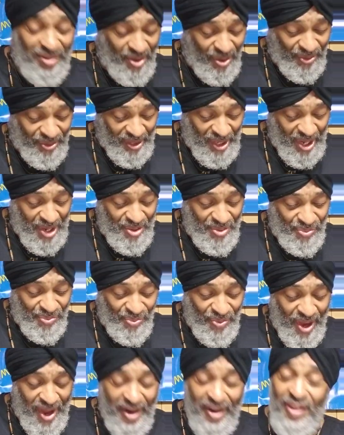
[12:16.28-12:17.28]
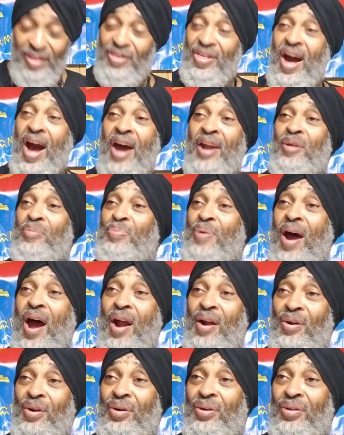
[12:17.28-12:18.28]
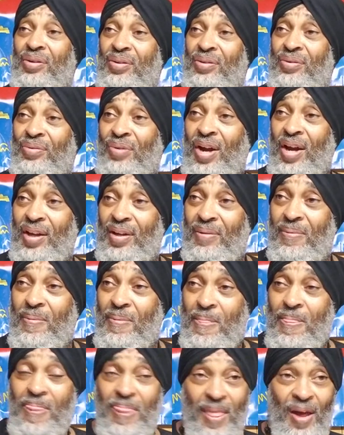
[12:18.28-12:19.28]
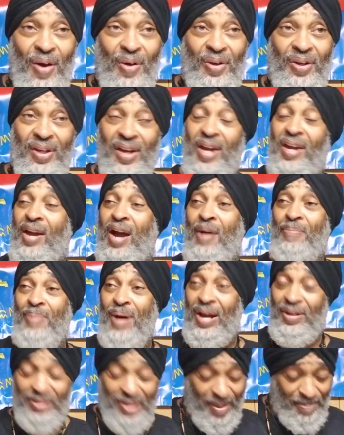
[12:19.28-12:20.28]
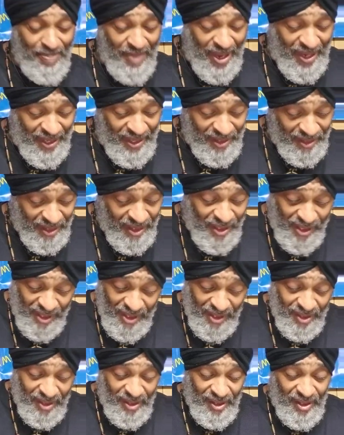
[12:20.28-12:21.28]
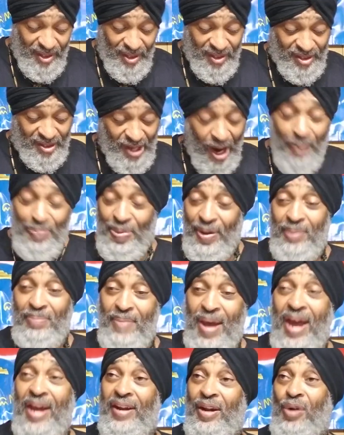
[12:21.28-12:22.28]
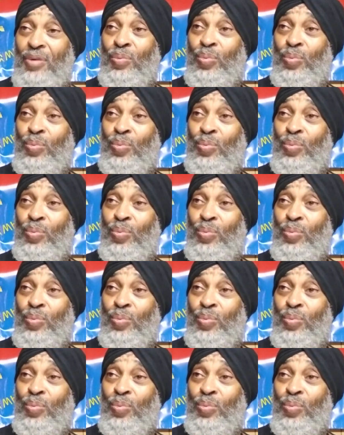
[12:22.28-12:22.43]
Okay, red in thine apparel. Right. Okay, how about that? Meaning something made it.